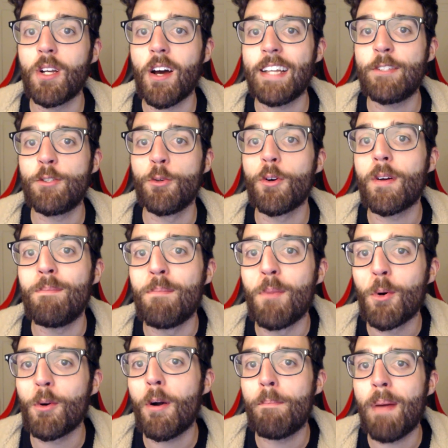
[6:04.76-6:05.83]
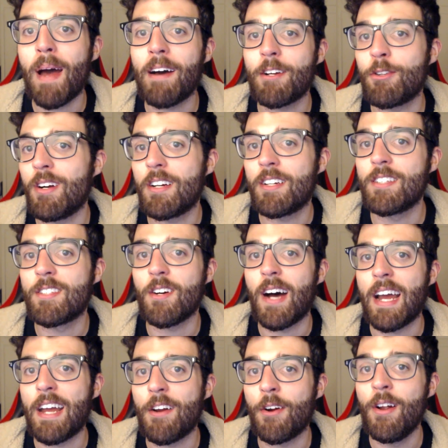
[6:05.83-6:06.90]
and I talk more about
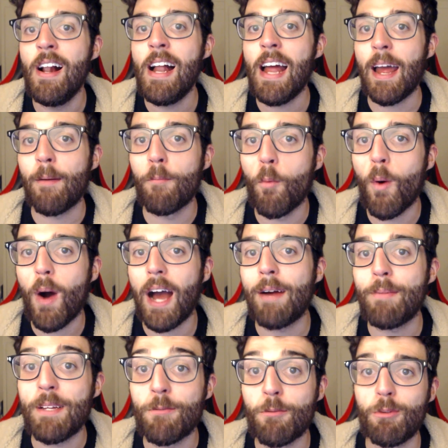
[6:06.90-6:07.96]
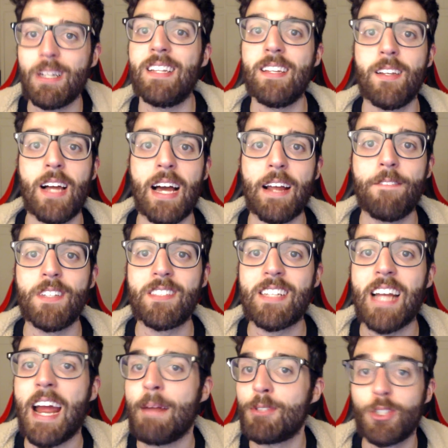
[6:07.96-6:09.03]
Krunker.io and why we really like this
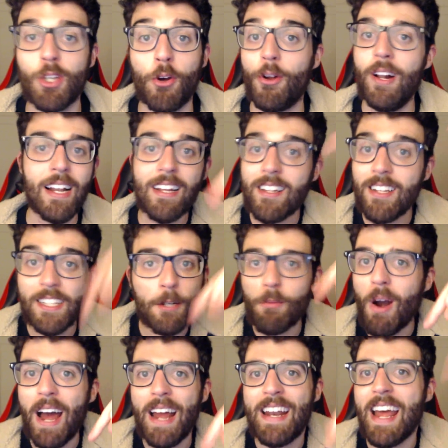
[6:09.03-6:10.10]
game. So click it right